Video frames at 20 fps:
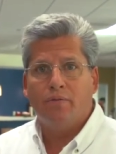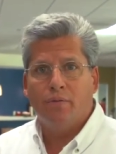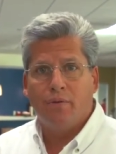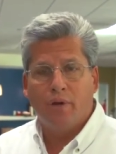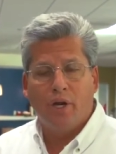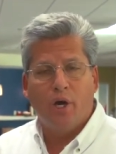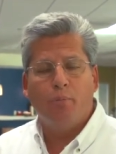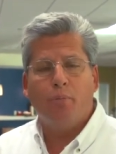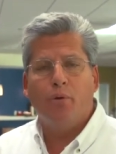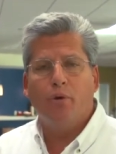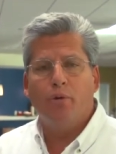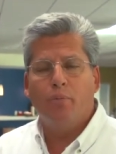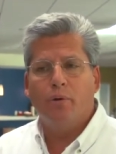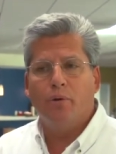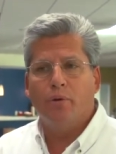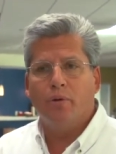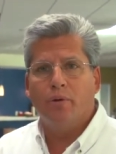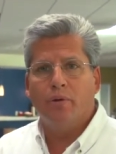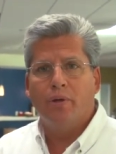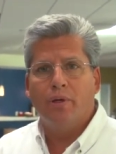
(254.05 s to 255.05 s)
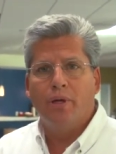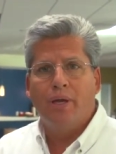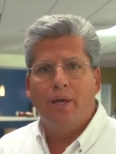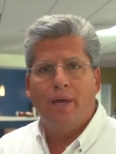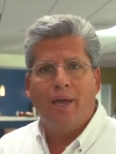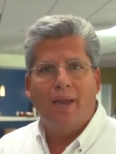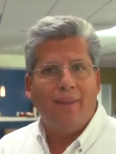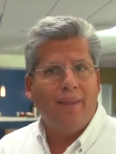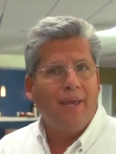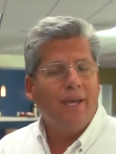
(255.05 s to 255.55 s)
for an outboard motor
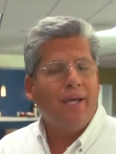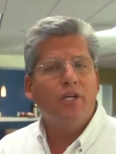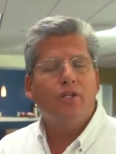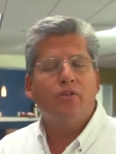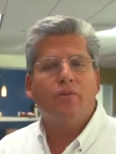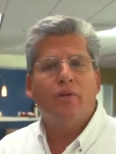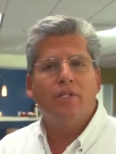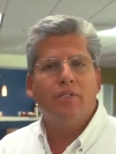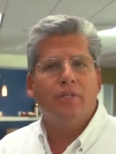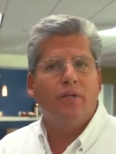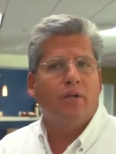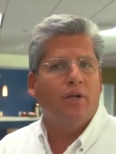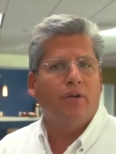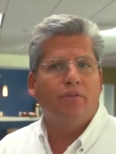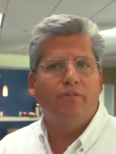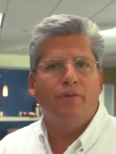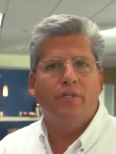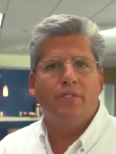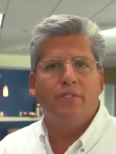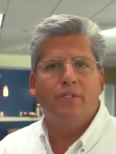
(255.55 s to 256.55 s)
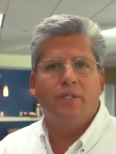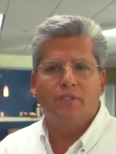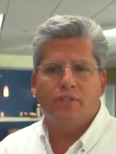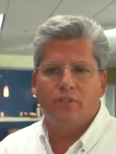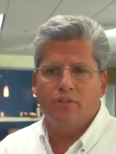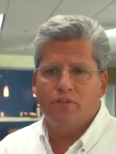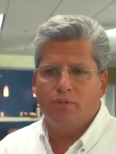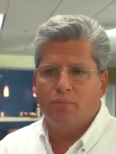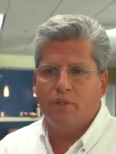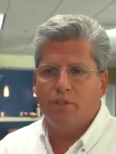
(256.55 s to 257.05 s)
and that can translate on a V6
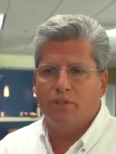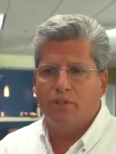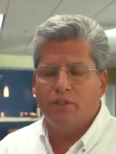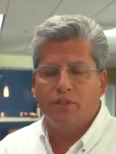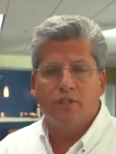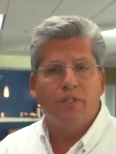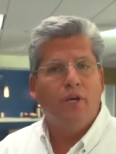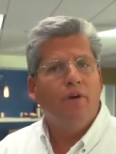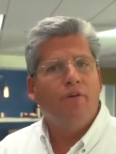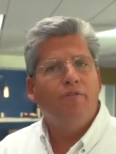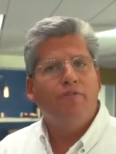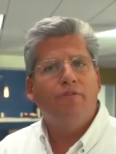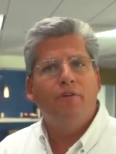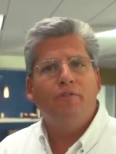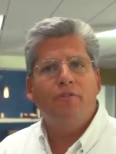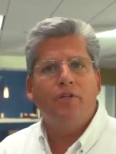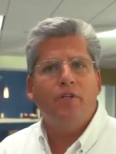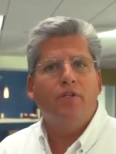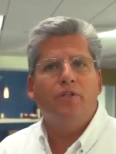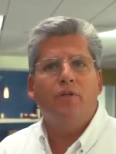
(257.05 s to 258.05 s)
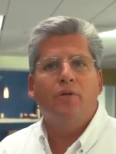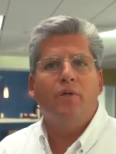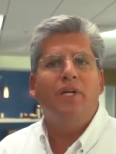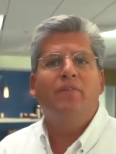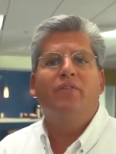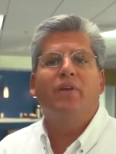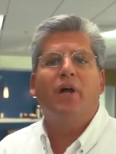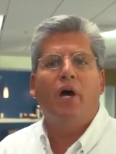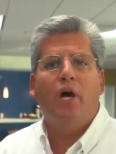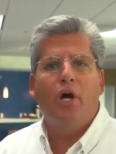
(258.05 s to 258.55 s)
to as much as 50 to
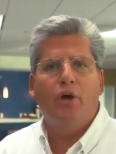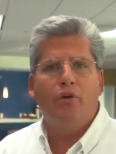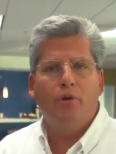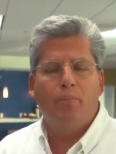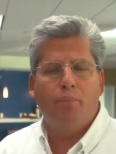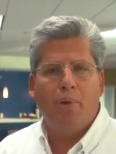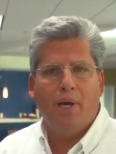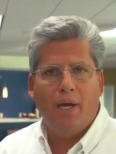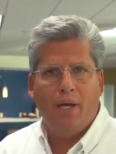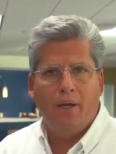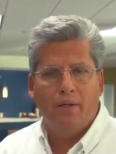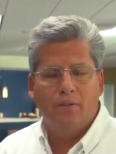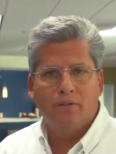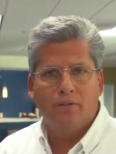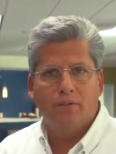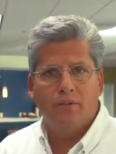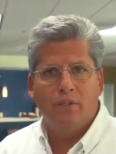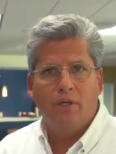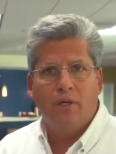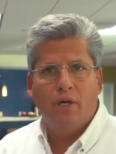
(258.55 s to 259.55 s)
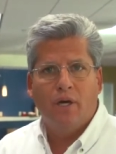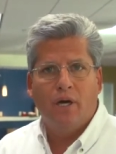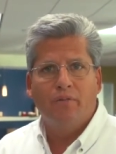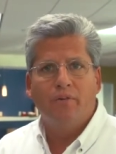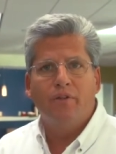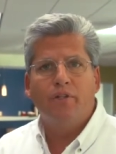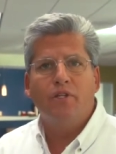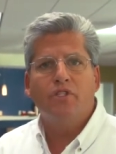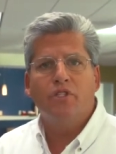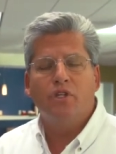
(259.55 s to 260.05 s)
even 100 pounds
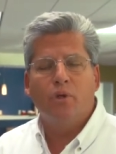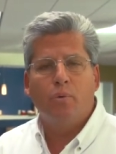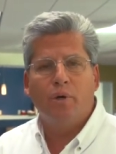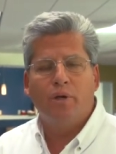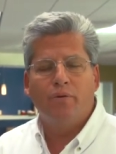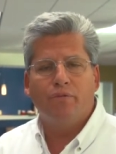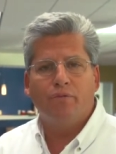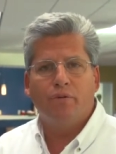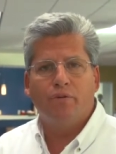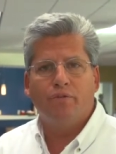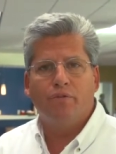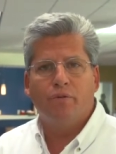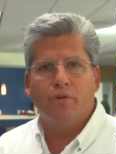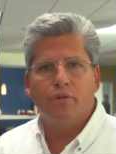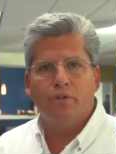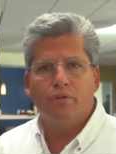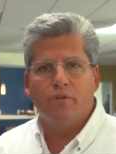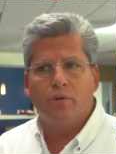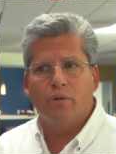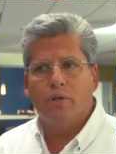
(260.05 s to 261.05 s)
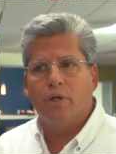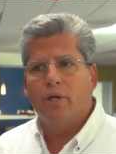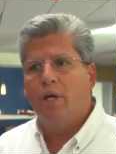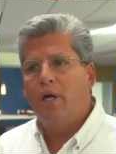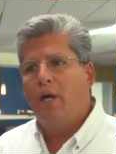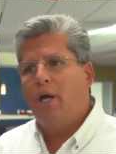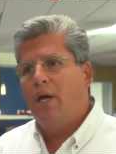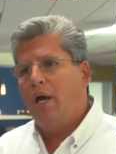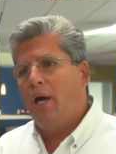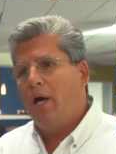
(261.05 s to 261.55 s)
of additional weight for a four-stroke.
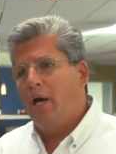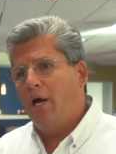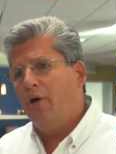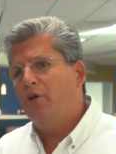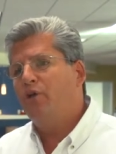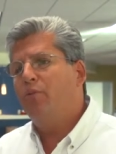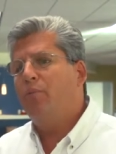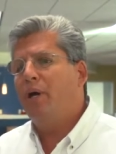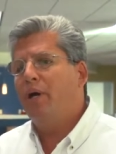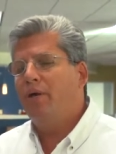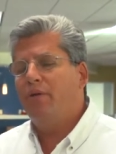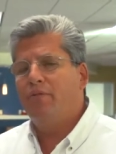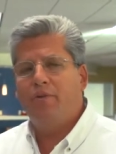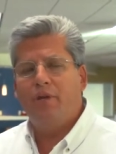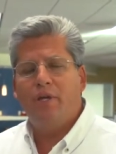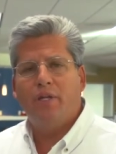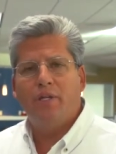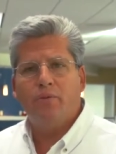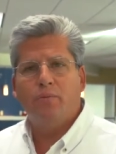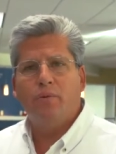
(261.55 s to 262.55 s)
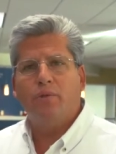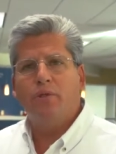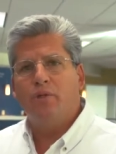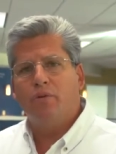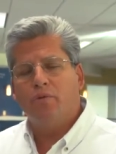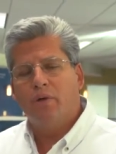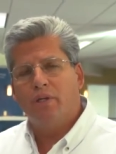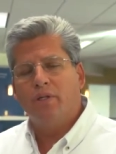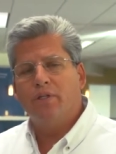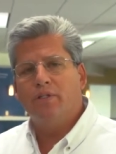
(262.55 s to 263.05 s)
A 100-pound advantage with a
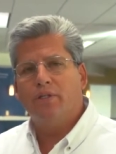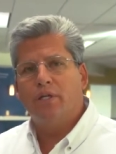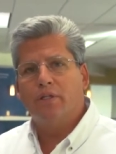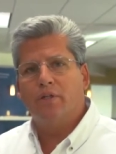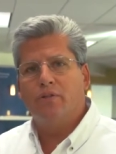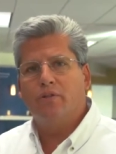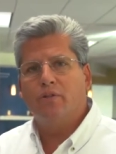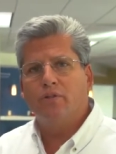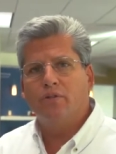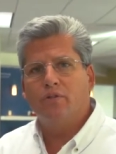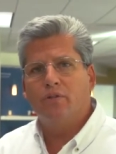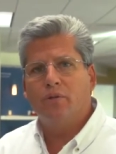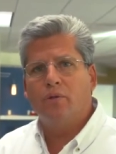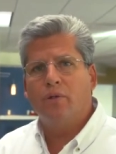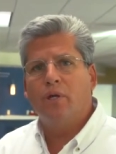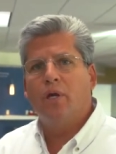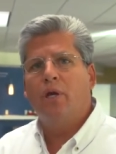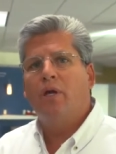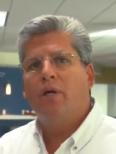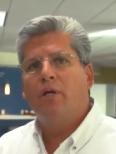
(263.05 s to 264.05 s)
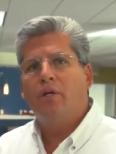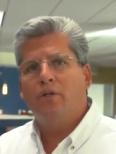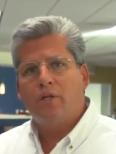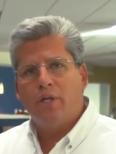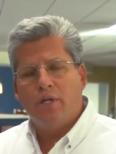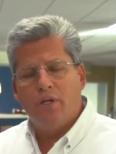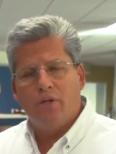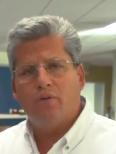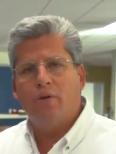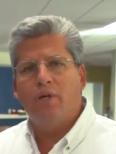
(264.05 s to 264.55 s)
direct injected two-stroke
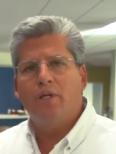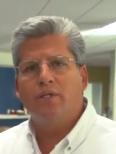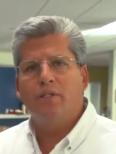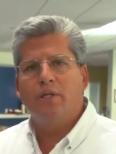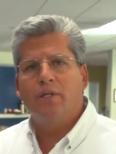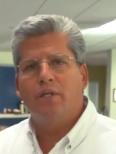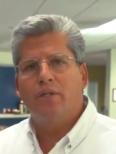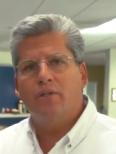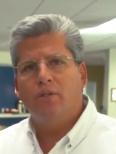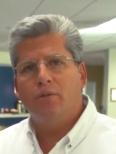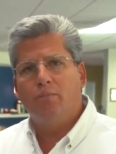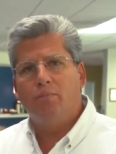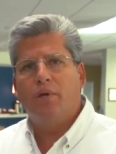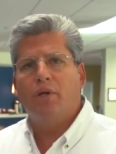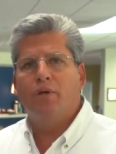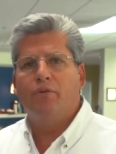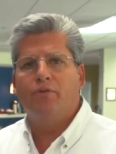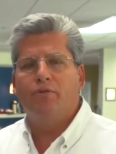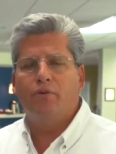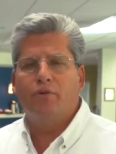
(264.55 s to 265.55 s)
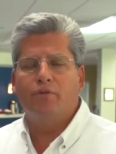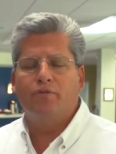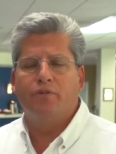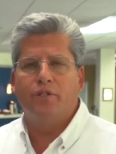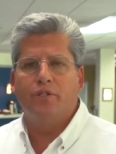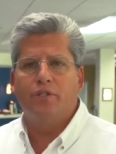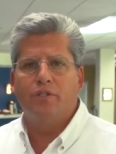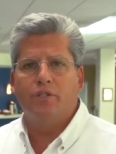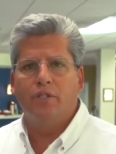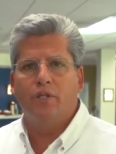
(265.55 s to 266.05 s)
can translate into better fuel
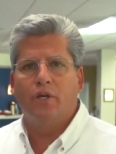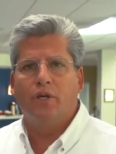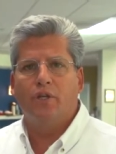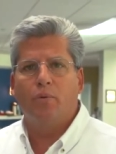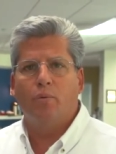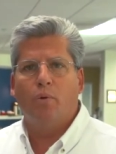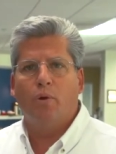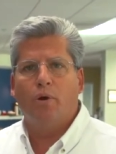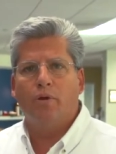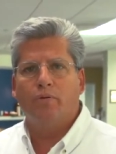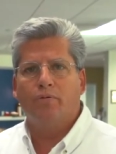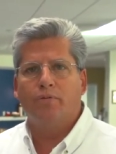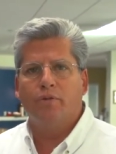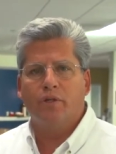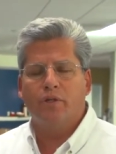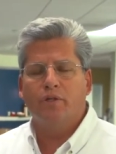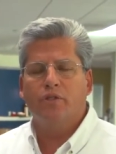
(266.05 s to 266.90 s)
efficiency on the water for